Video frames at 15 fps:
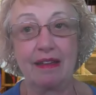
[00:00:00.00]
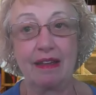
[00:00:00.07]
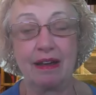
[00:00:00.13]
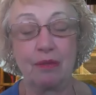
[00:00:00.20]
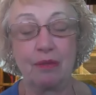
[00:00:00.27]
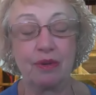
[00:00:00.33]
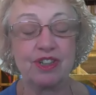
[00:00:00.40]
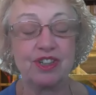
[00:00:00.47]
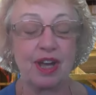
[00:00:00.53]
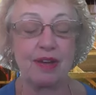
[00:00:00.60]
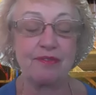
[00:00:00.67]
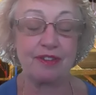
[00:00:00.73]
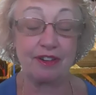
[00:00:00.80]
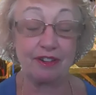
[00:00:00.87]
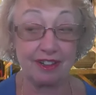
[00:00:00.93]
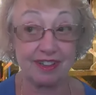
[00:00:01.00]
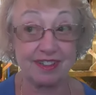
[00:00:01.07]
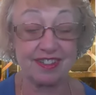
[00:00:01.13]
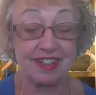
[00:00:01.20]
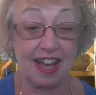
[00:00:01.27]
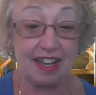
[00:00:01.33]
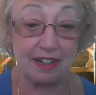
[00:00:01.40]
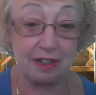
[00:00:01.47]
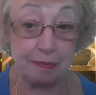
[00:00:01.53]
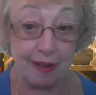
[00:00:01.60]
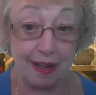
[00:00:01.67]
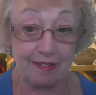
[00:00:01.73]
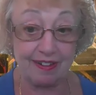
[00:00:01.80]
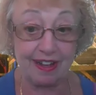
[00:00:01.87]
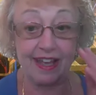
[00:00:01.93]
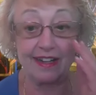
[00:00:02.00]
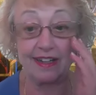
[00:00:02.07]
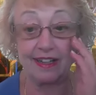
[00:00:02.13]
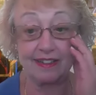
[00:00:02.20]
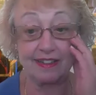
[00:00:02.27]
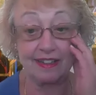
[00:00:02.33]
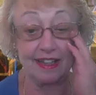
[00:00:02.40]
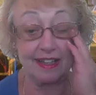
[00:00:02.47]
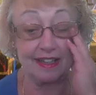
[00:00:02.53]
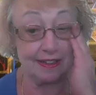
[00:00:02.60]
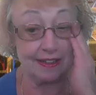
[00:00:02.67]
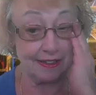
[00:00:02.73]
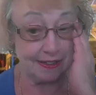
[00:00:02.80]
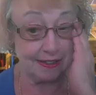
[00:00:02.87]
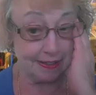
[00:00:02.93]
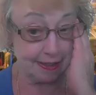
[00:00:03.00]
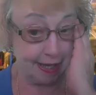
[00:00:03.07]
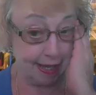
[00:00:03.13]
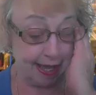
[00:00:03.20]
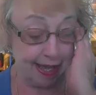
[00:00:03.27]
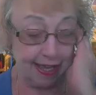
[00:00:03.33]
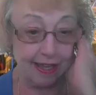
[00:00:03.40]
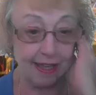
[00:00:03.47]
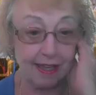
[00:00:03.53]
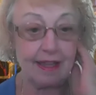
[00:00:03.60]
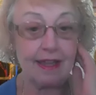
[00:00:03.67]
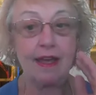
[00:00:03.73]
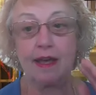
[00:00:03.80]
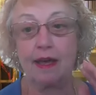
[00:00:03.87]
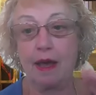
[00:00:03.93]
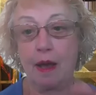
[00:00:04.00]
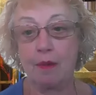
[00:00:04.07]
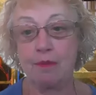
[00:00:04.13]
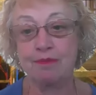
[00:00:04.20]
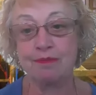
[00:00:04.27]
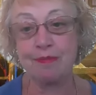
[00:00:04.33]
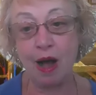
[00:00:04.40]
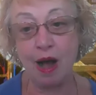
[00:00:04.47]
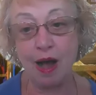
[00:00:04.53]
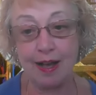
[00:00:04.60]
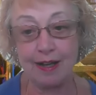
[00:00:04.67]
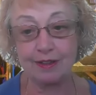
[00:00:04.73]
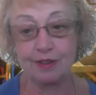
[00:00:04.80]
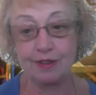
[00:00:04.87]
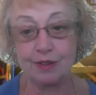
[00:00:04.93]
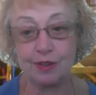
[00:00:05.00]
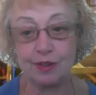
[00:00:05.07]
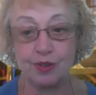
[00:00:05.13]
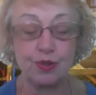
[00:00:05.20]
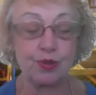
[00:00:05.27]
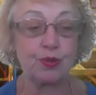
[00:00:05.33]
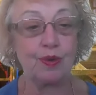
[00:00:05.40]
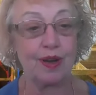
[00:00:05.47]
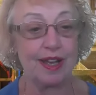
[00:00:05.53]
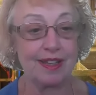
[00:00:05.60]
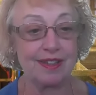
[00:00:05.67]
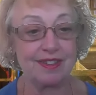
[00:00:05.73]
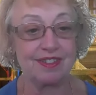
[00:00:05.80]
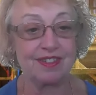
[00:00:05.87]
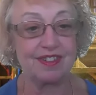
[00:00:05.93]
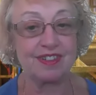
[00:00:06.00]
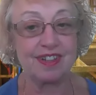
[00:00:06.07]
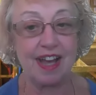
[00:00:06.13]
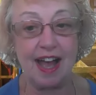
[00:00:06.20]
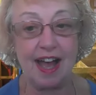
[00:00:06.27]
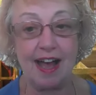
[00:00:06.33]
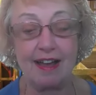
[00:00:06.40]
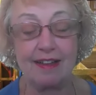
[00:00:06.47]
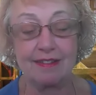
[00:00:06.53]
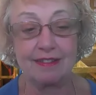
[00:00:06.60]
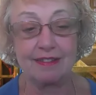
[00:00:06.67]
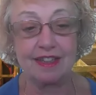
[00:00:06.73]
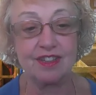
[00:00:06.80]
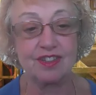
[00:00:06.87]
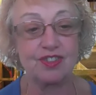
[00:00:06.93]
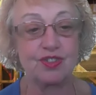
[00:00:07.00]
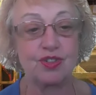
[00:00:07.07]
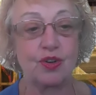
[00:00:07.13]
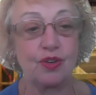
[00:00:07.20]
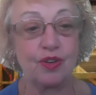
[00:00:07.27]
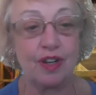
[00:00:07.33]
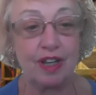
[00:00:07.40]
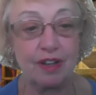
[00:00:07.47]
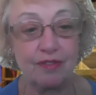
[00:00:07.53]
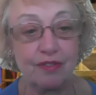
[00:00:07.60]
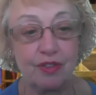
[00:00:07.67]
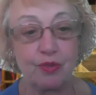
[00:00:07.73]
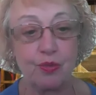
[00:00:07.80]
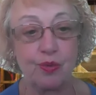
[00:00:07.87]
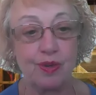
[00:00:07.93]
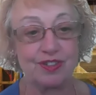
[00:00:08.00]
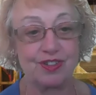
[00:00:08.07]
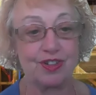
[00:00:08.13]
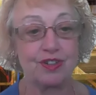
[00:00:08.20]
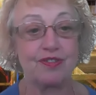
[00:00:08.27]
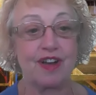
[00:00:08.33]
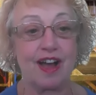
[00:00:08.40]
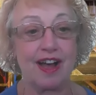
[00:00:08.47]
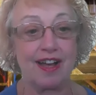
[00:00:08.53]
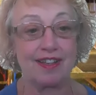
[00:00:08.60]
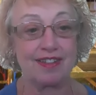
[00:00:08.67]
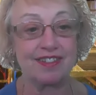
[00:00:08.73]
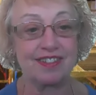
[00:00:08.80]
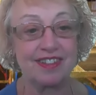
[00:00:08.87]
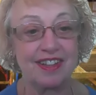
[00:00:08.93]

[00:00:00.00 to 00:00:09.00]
which I'm very excited about. And it is a modern twist on the story of the Wizard of Oz.